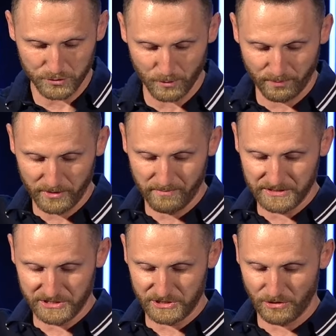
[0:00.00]
So pretty
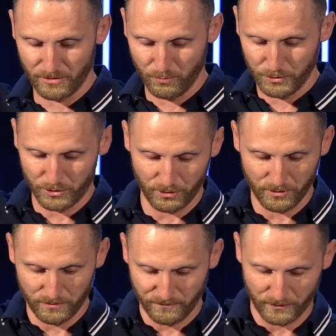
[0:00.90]
much it started with
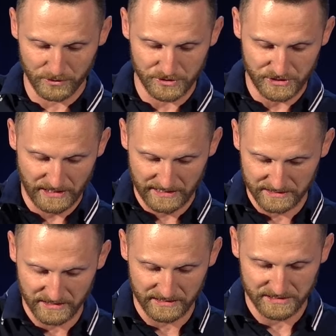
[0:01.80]
third, first,
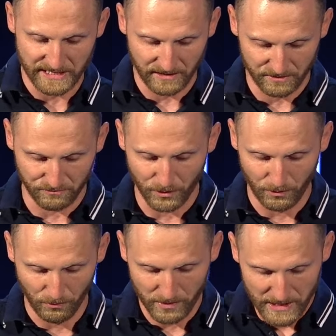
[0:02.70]
and second
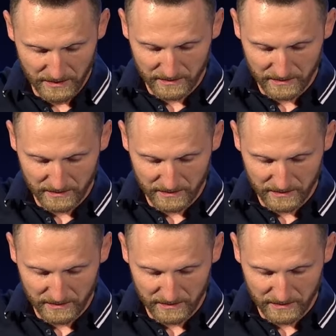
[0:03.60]
row.